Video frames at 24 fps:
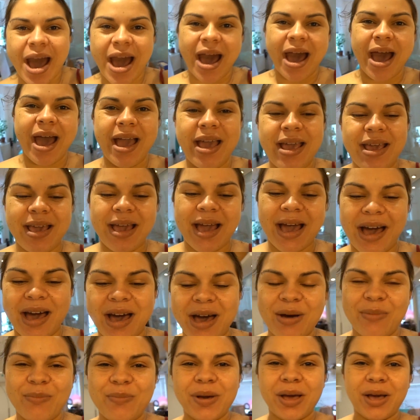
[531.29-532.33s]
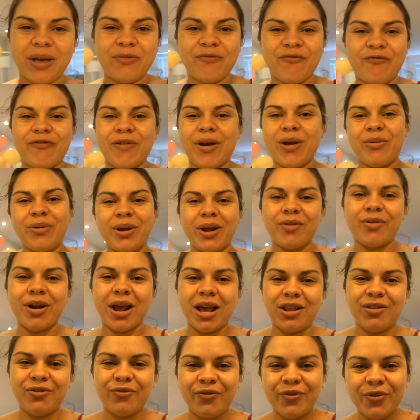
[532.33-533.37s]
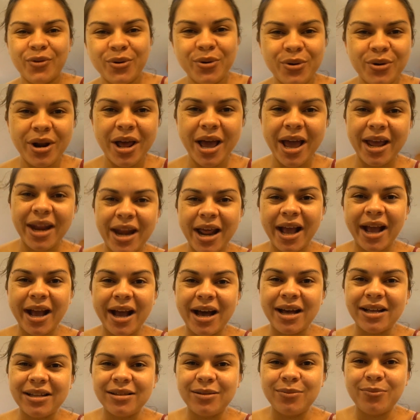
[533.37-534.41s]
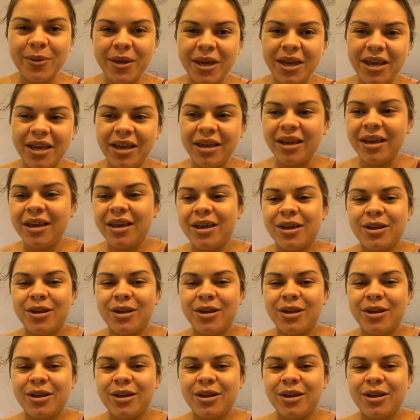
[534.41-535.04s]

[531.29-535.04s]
I am very grateful, and I can't be,